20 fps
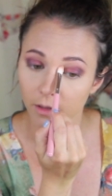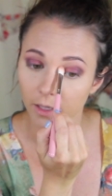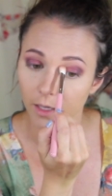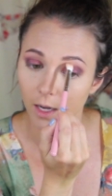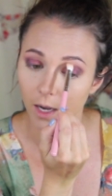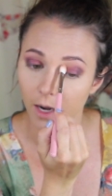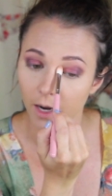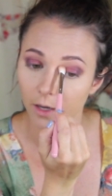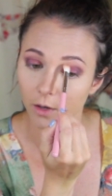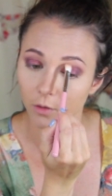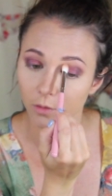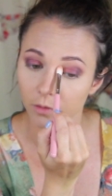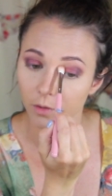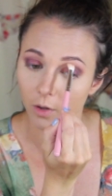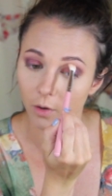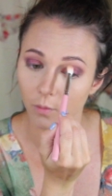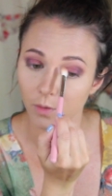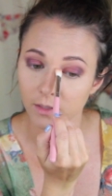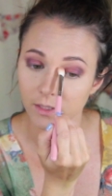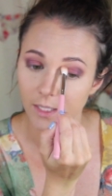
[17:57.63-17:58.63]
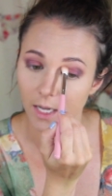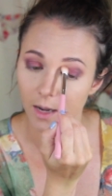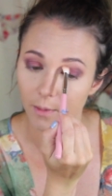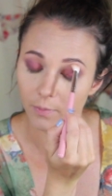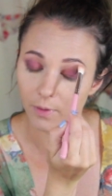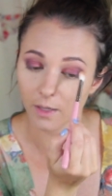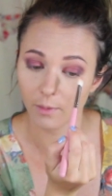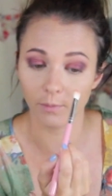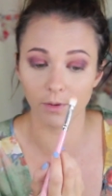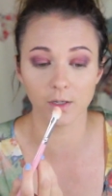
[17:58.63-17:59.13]
Like I don't know what's
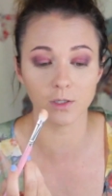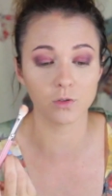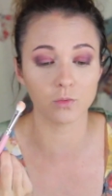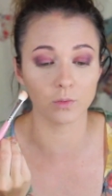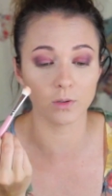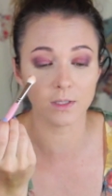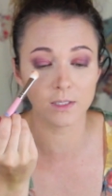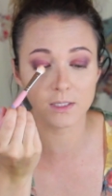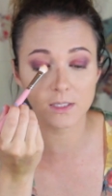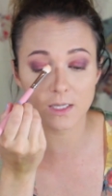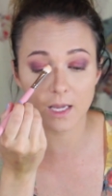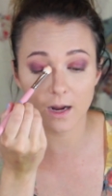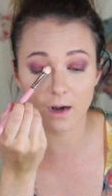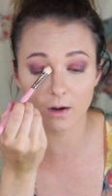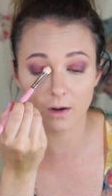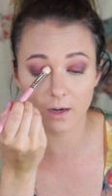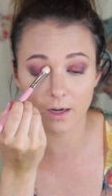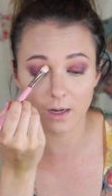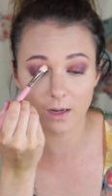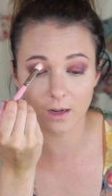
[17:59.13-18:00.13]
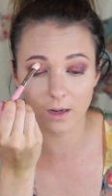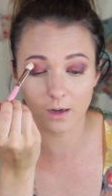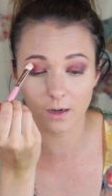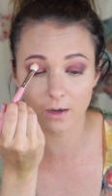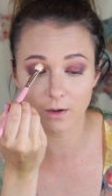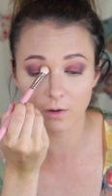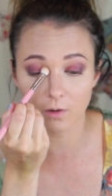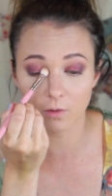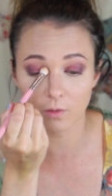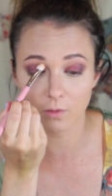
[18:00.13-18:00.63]
happening, but it's really scary, and
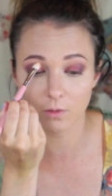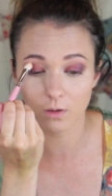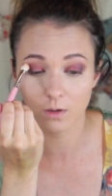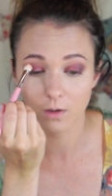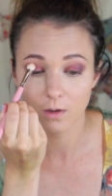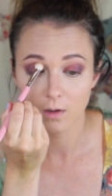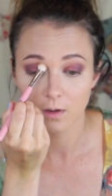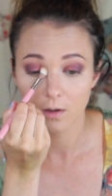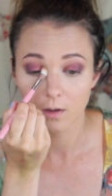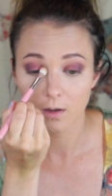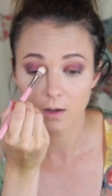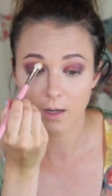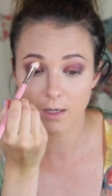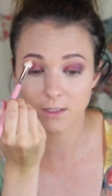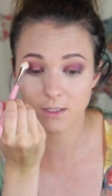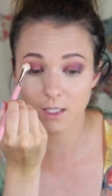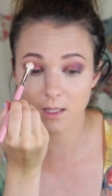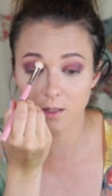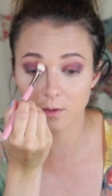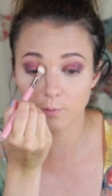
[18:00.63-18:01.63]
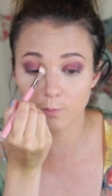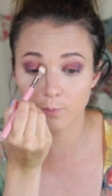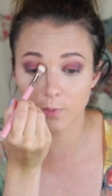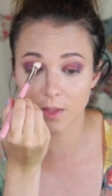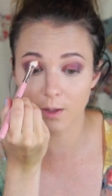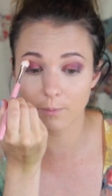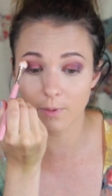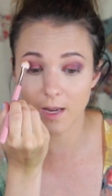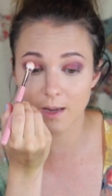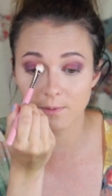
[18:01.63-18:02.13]
I don't." I said that
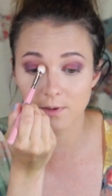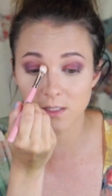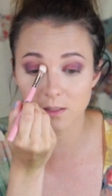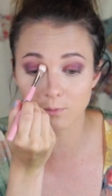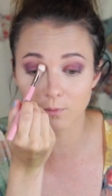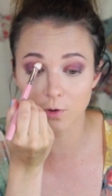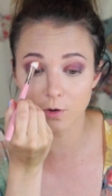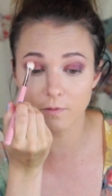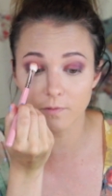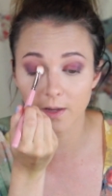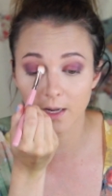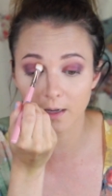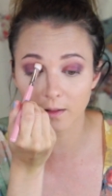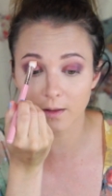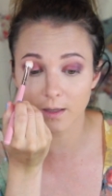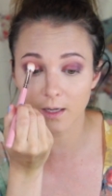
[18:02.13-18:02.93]
the baby's moving.